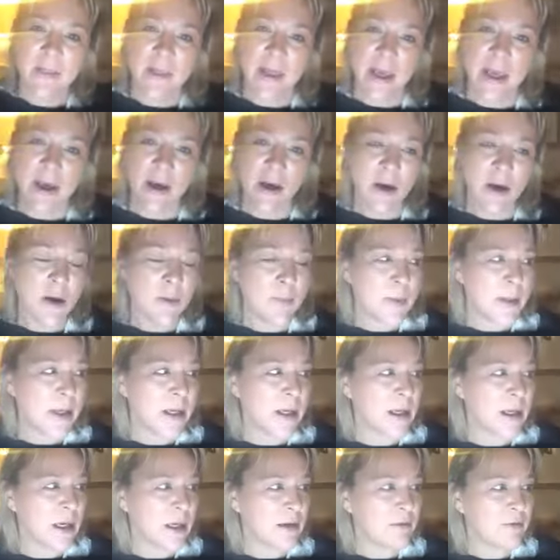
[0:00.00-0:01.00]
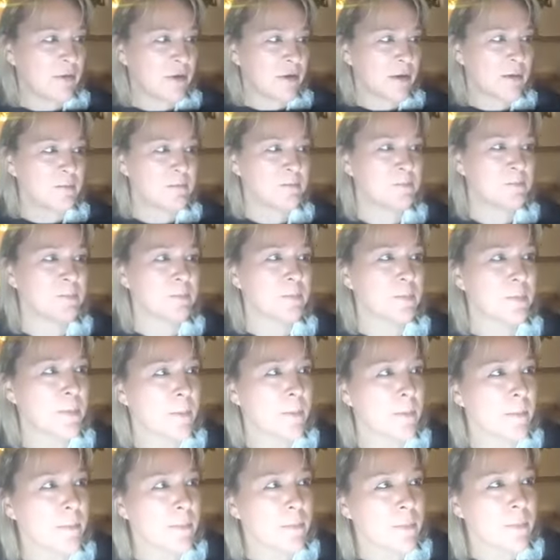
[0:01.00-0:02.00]
They are being given,
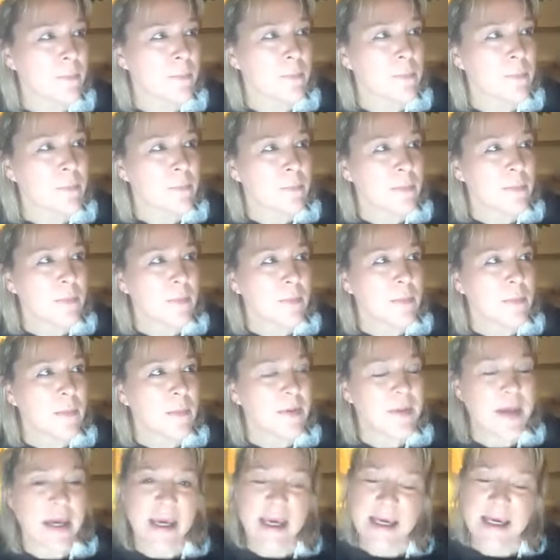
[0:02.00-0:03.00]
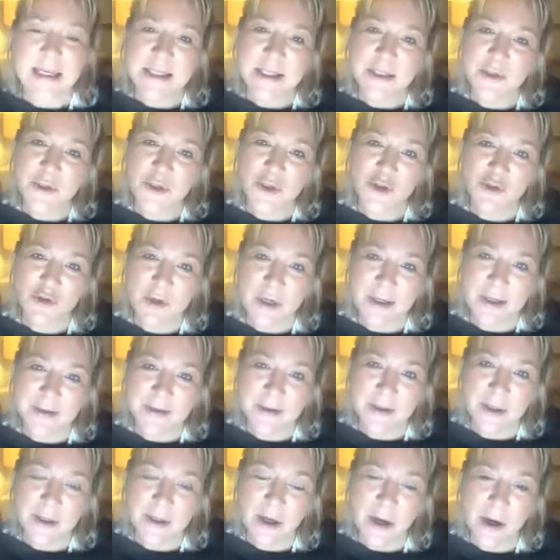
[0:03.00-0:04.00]
they're getting the
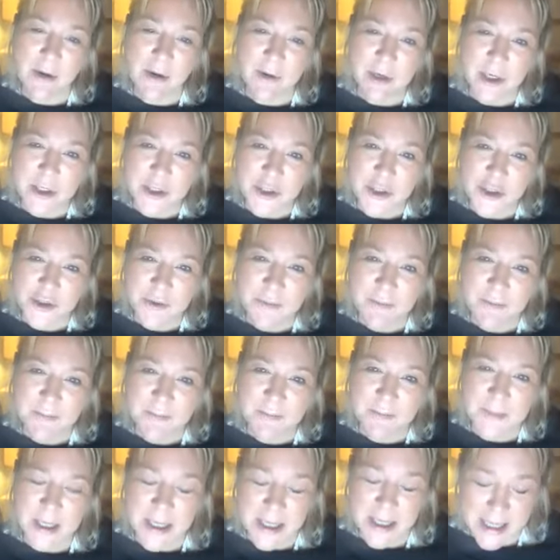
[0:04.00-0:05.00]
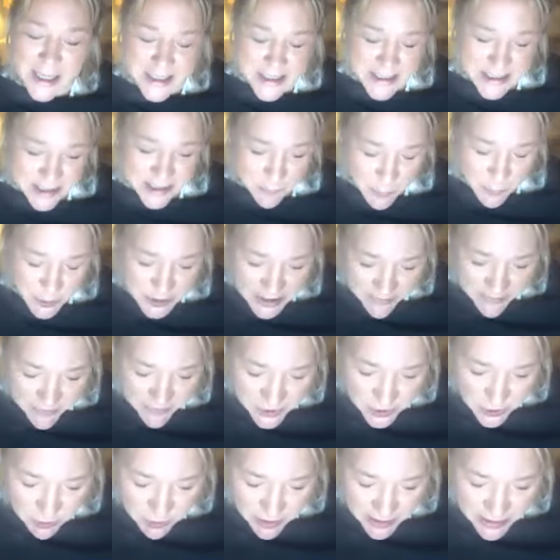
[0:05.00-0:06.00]
strength and courage. They're getting whatever
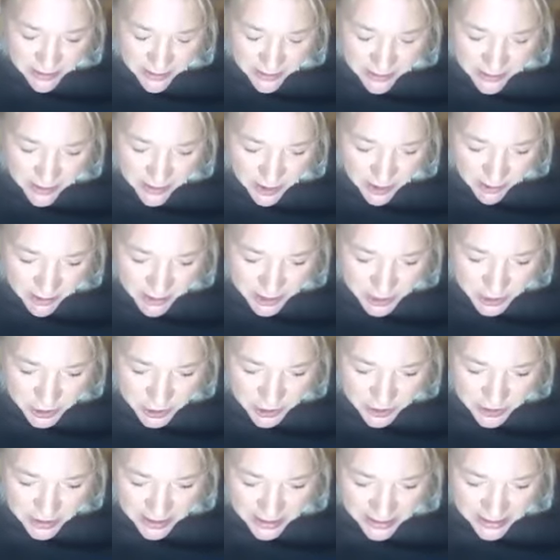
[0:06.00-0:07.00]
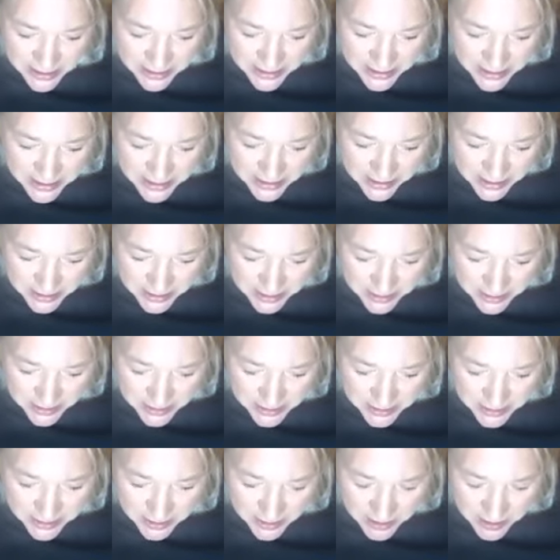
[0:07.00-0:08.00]
strength and courage they need
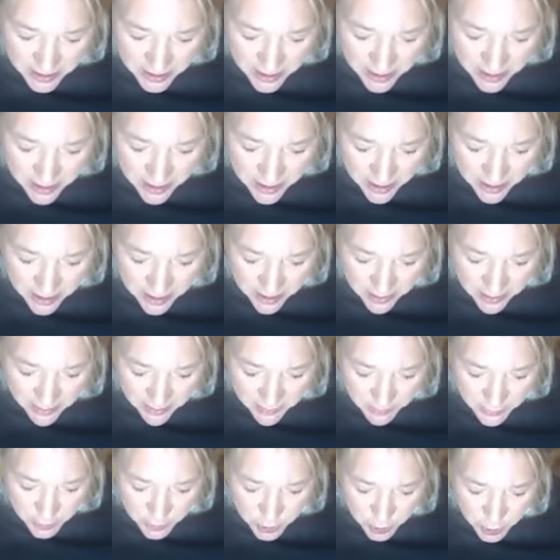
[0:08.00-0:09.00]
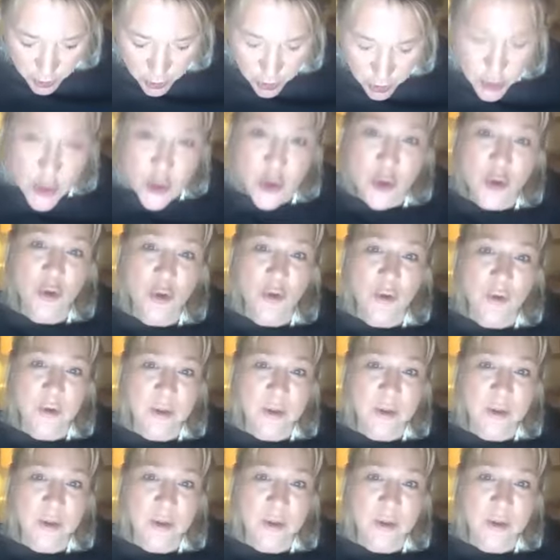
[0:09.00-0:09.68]
to do